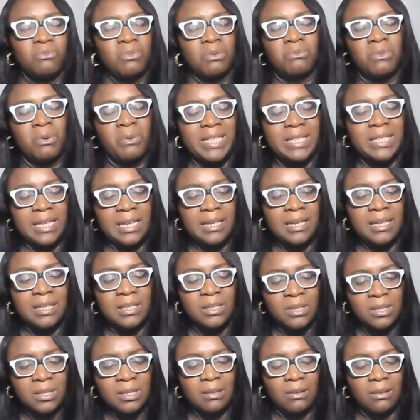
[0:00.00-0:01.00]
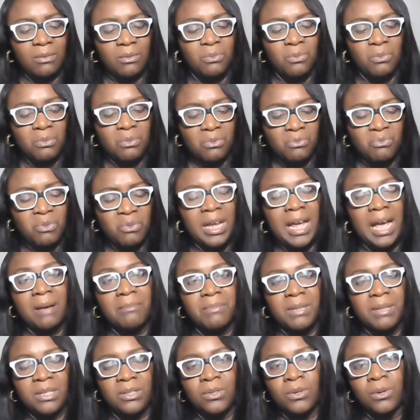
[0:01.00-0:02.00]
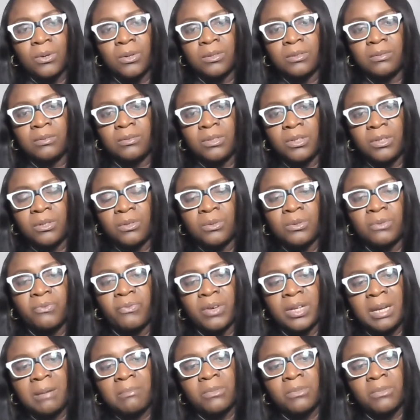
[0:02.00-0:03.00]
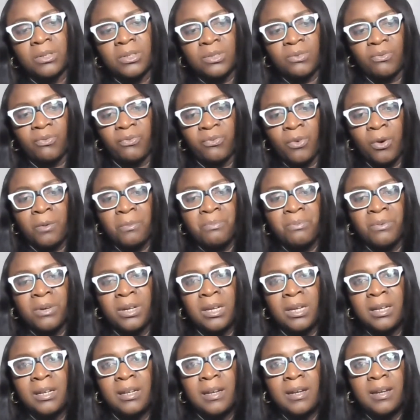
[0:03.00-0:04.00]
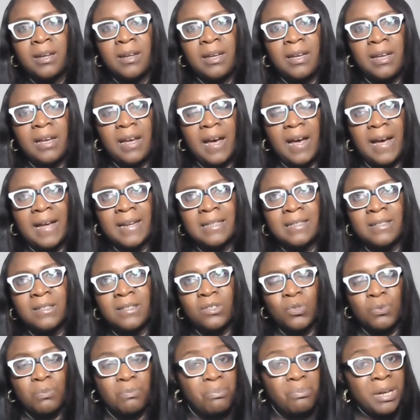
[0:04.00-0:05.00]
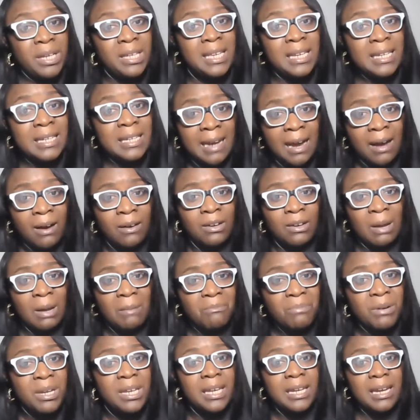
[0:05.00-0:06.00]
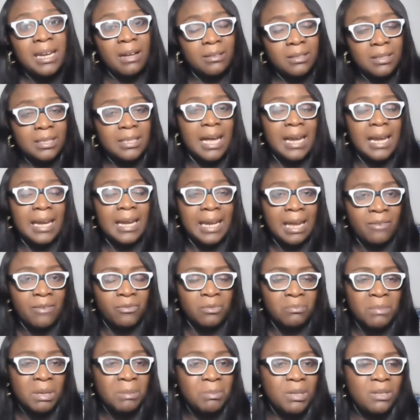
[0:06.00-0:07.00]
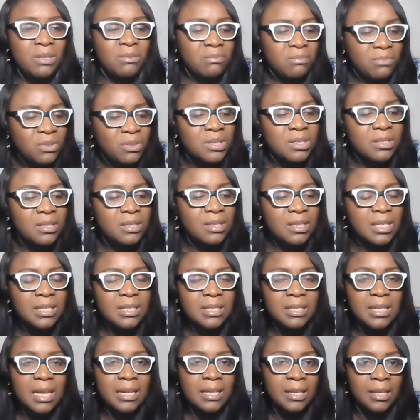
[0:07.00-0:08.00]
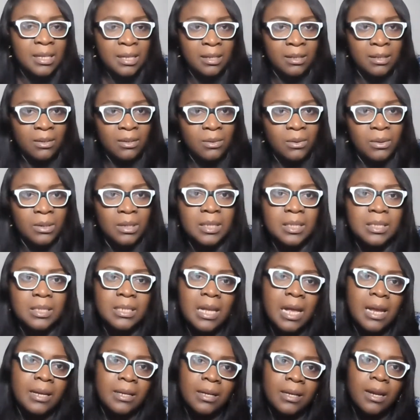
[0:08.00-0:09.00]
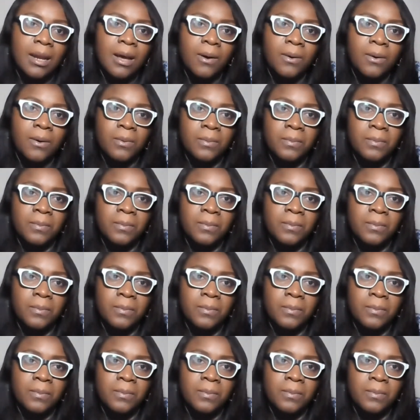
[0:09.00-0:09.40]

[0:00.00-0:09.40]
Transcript: what we're saying is, what can be done, for them not to fall prey, and to break it down and bring it down to their level, maybe using things that they understand now.